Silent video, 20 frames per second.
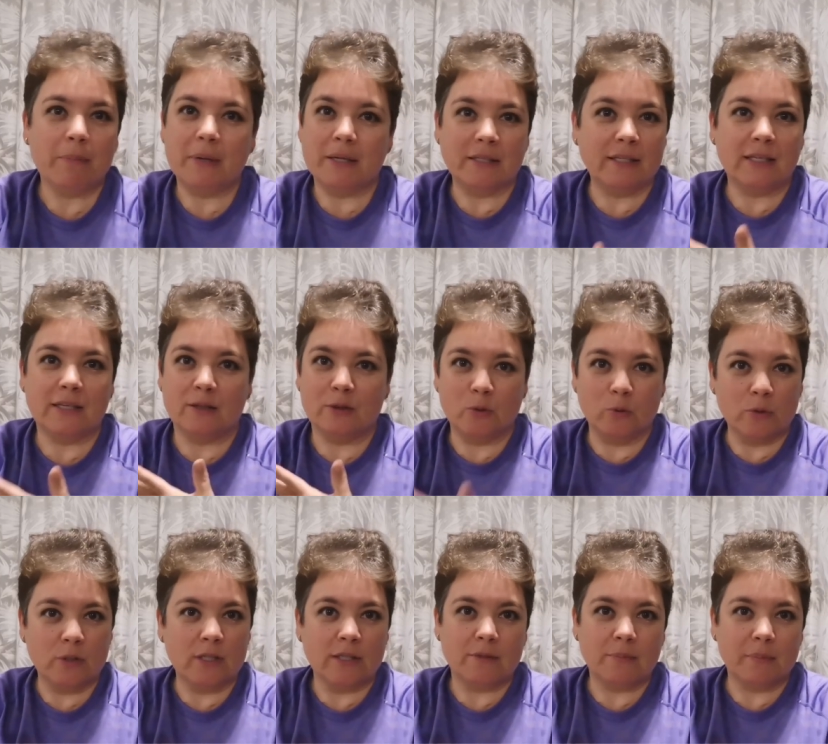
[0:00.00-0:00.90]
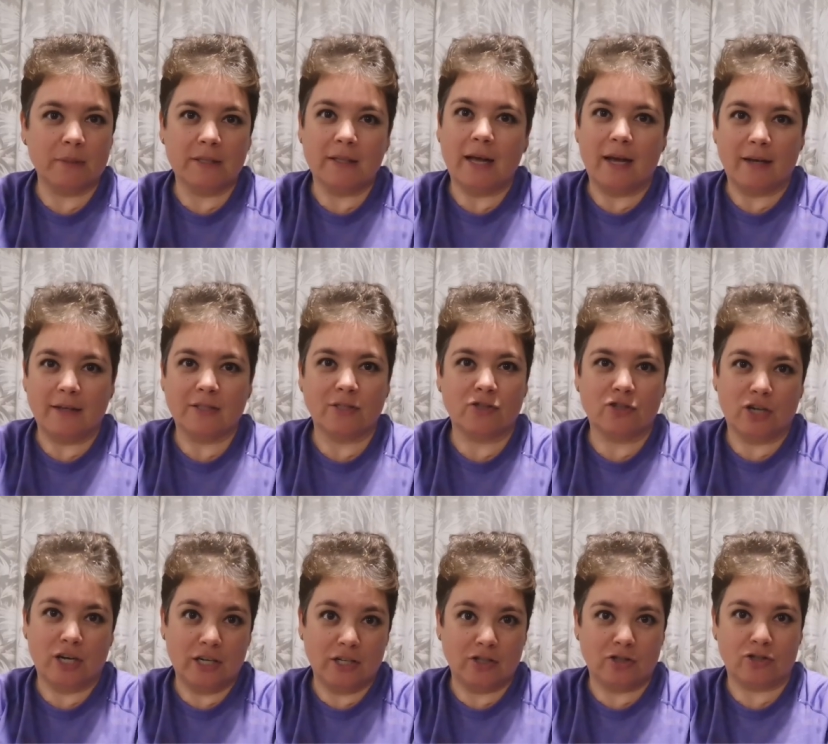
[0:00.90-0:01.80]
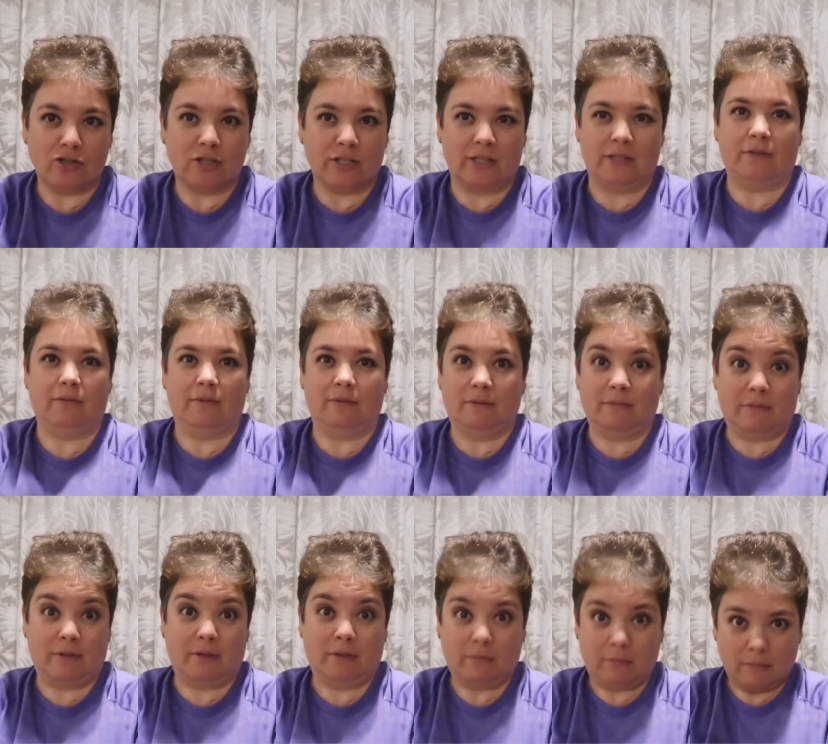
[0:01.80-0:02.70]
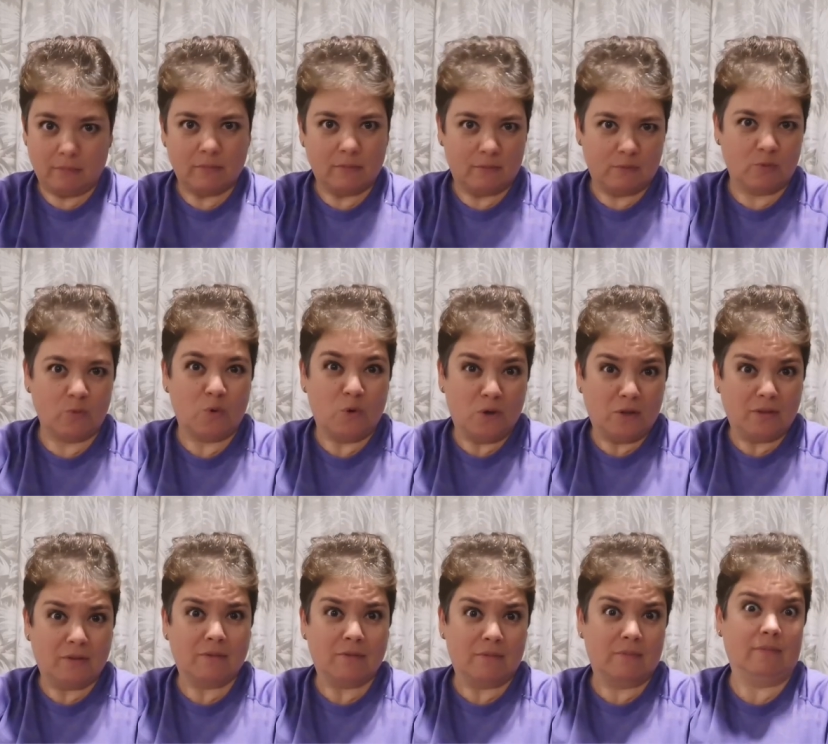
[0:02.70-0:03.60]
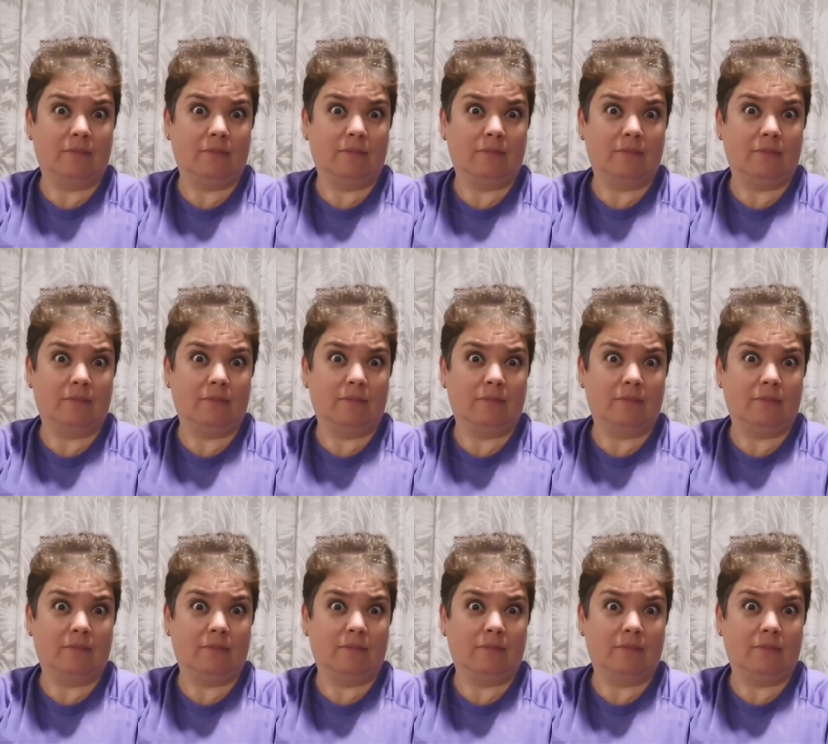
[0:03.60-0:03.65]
but he looked at me like strangely, like what?